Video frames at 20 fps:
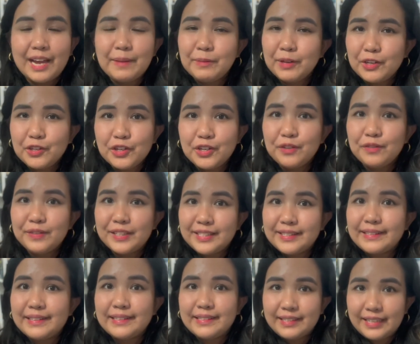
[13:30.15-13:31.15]
I'm not sure if it's
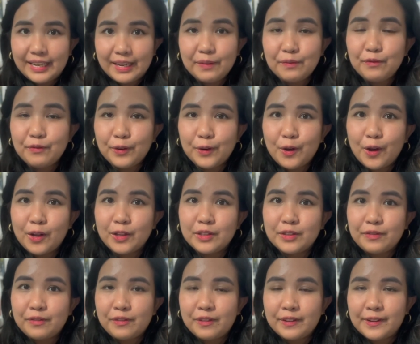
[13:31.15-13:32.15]
the same for all
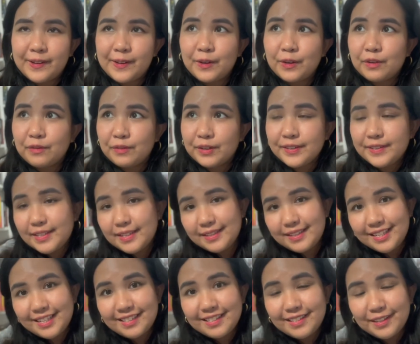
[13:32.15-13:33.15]
of the
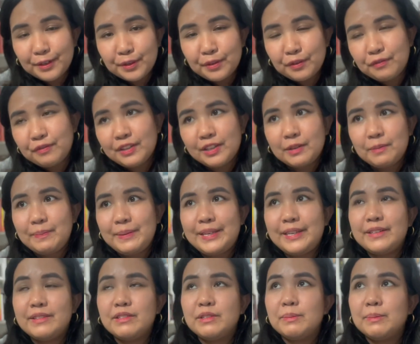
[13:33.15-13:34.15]
universities here in the
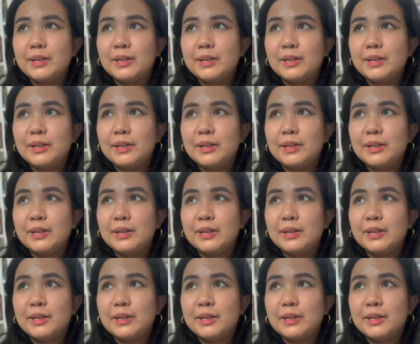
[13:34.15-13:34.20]
Philippines,